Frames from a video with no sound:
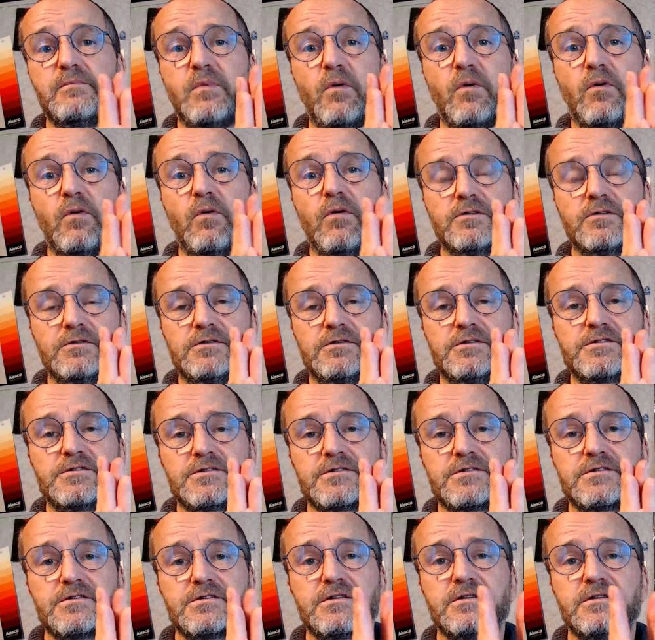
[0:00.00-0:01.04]

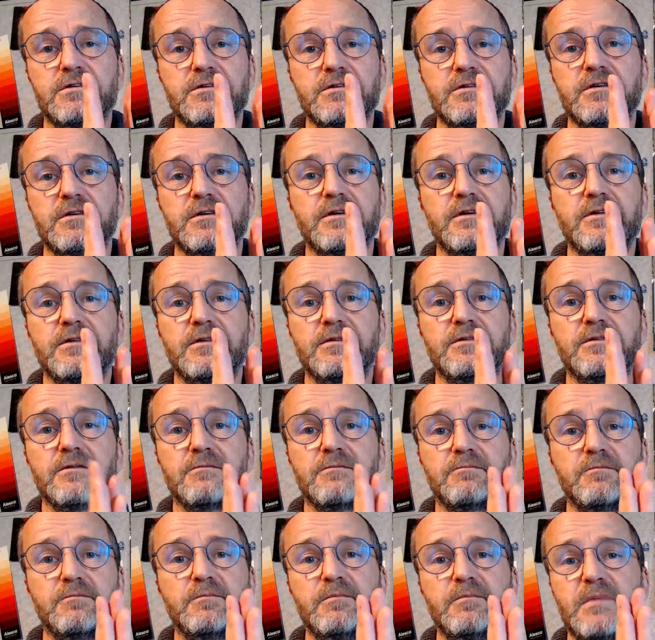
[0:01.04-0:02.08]
borders.
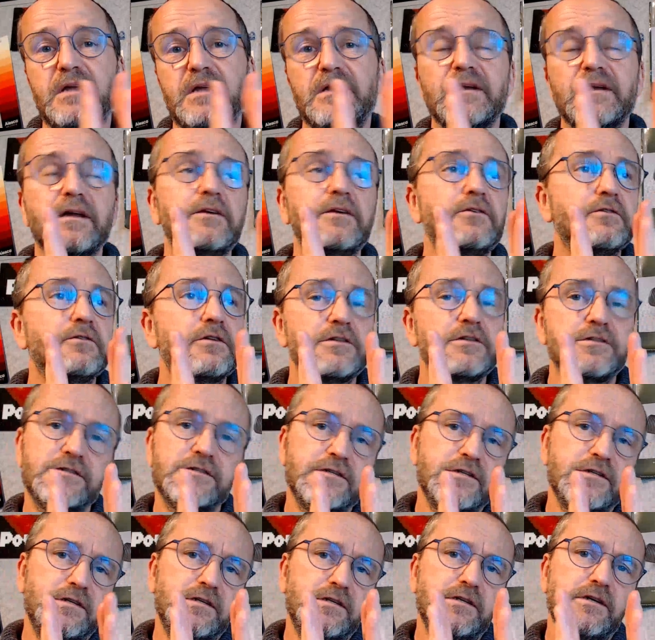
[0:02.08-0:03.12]
And you can
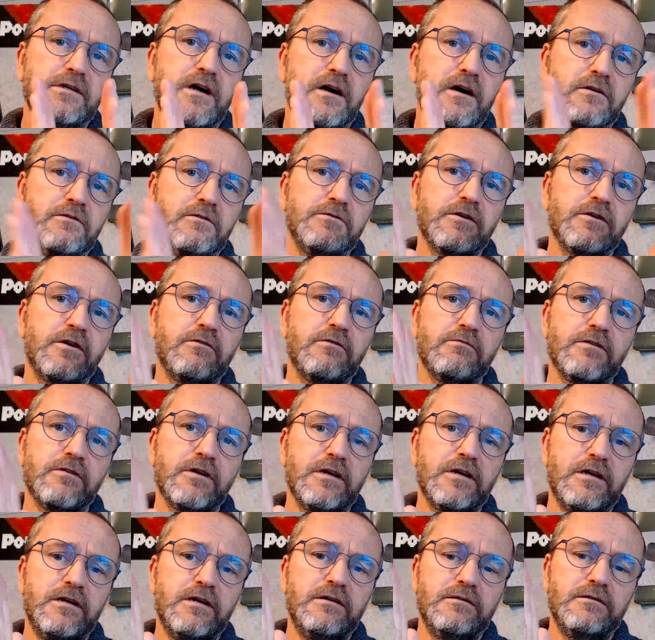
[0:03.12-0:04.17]
see how the
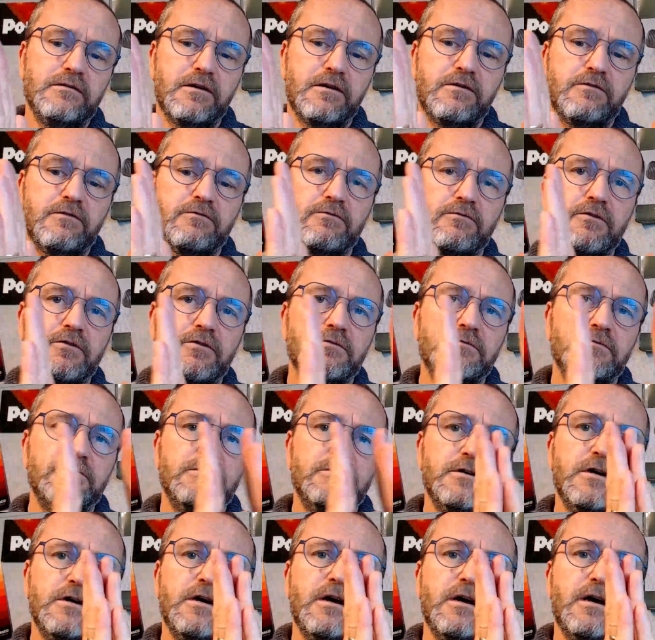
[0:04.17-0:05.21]
grain they grow,
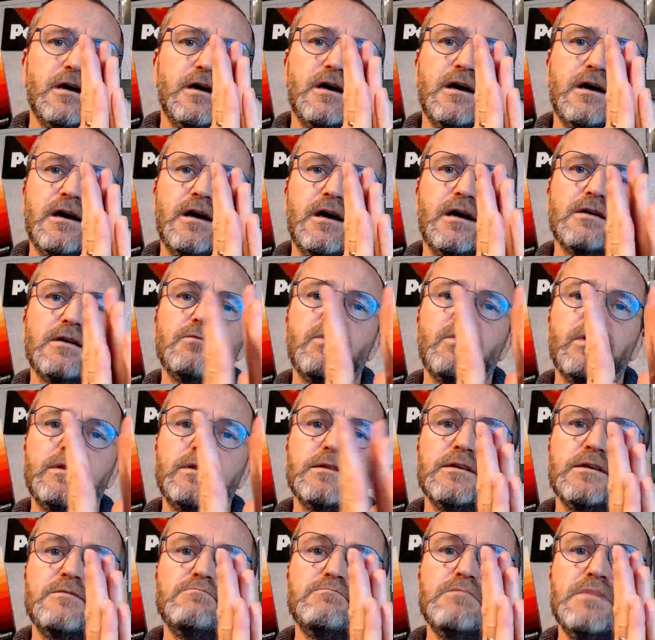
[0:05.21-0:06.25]
and when
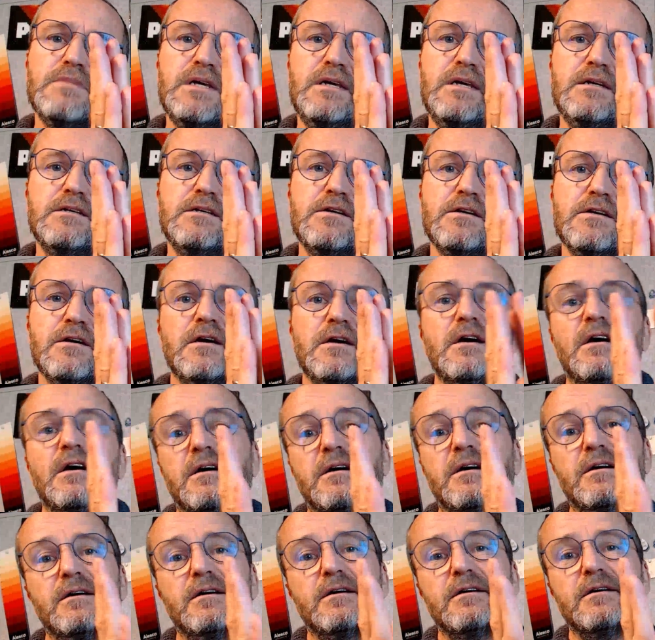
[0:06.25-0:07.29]
they meet,
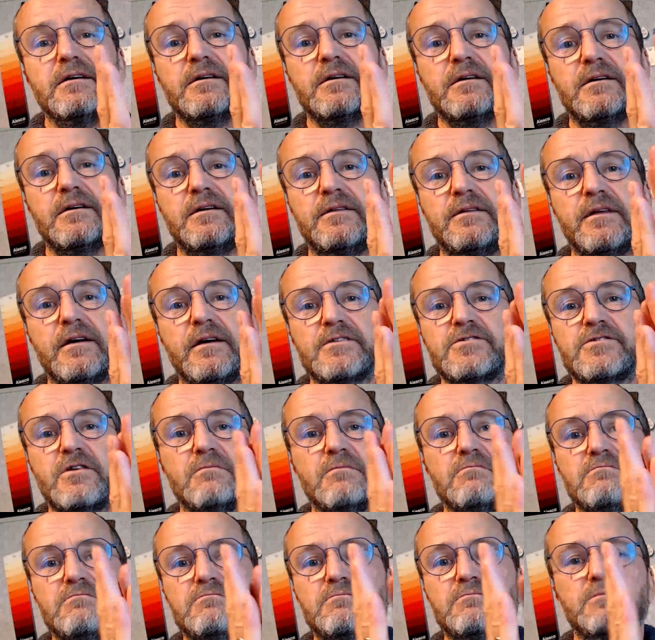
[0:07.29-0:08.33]
there's
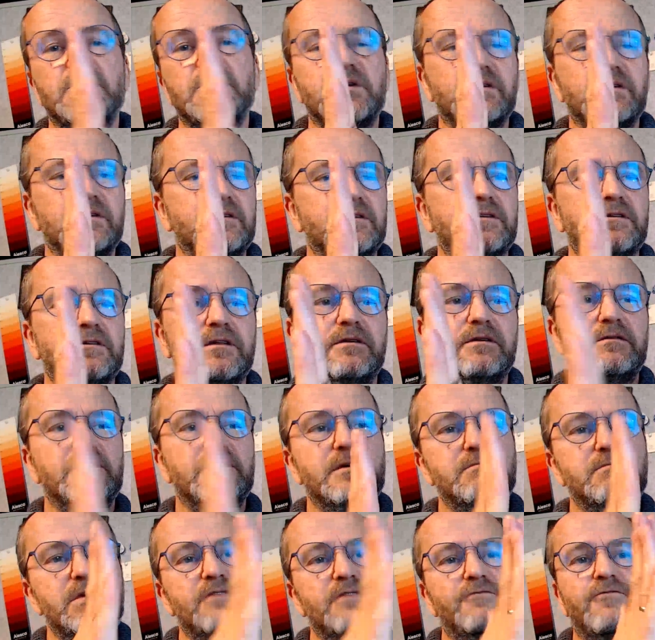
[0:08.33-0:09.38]
some
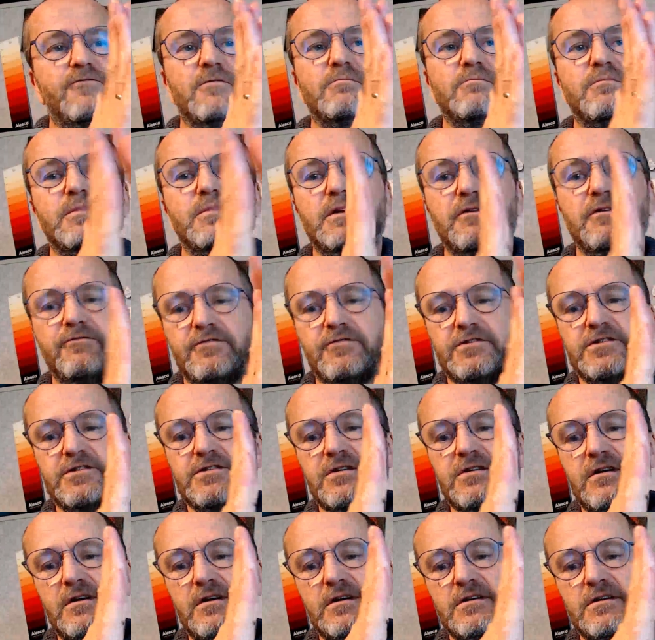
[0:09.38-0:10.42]
they meet from different
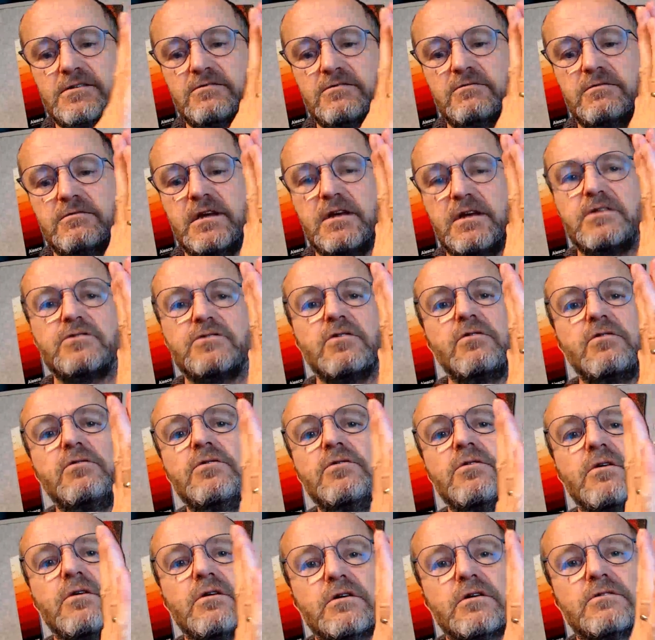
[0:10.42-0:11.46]
sides, so they do
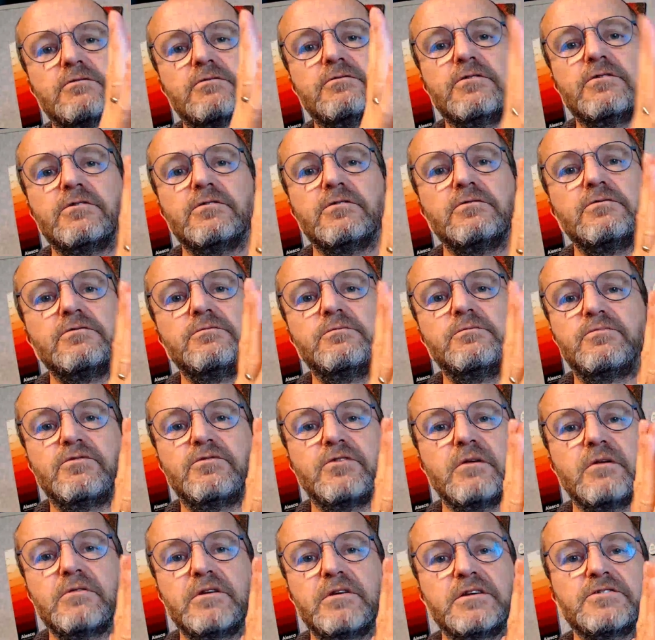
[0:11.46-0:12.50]
not grow
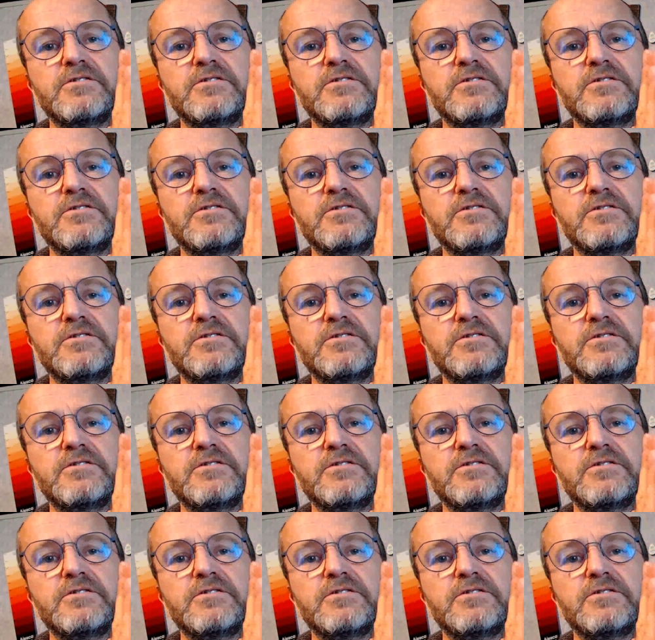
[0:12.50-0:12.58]
properly